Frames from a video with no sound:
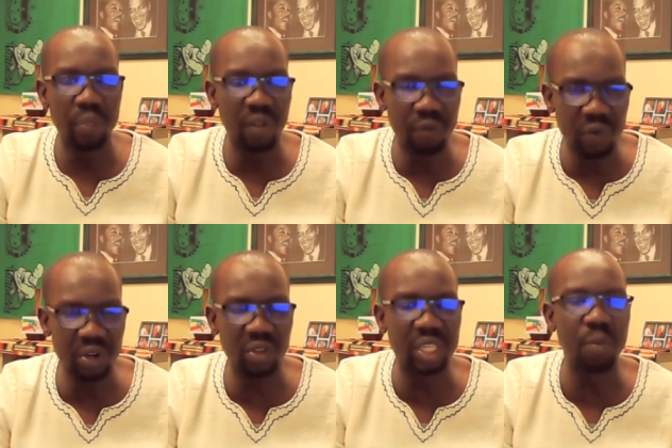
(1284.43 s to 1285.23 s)
the
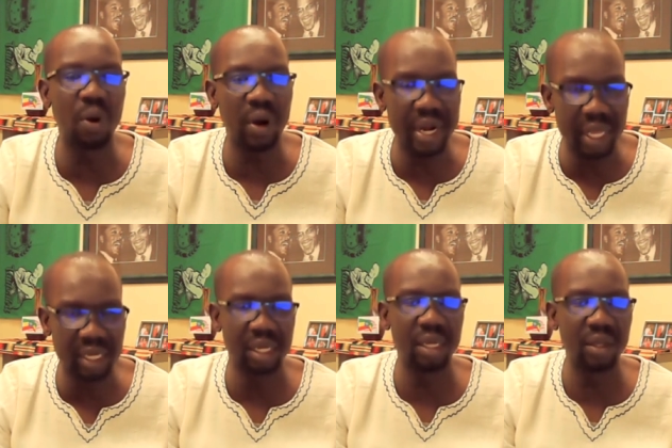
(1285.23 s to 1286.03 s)
first
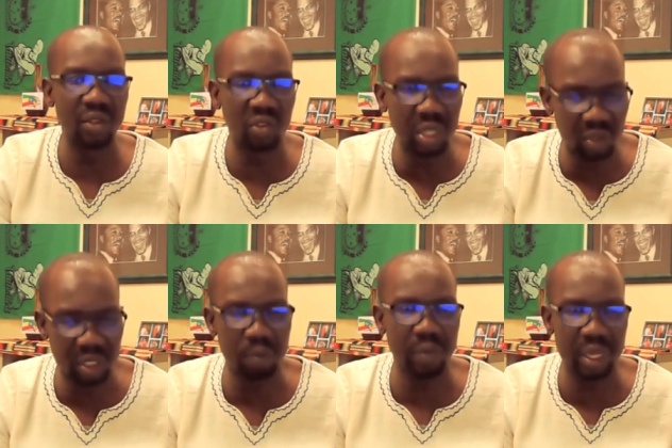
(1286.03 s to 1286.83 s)
democratic
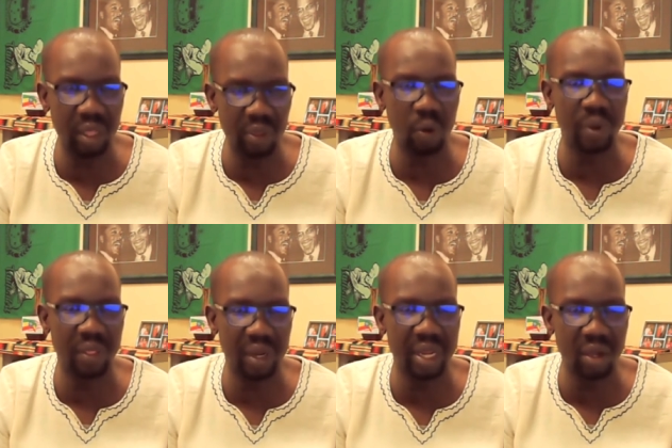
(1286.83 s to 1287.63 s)
system in Ethiopia
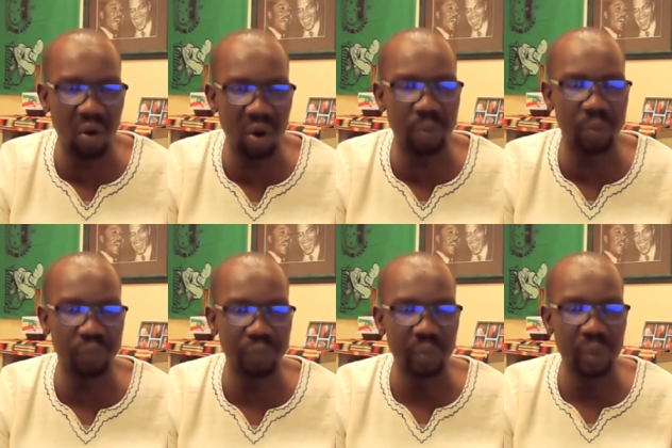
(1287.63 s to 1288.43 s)
that I know of,
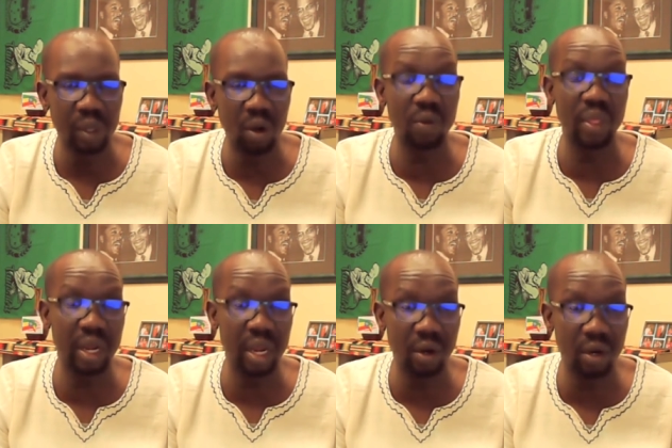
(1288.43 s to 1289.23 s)
or that
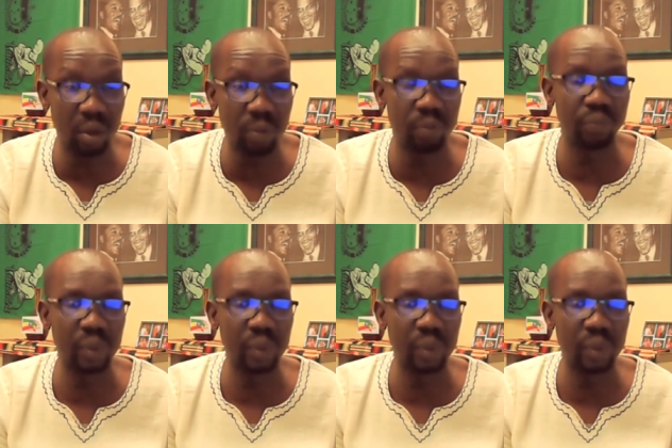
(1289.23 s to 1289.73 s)
I heard of.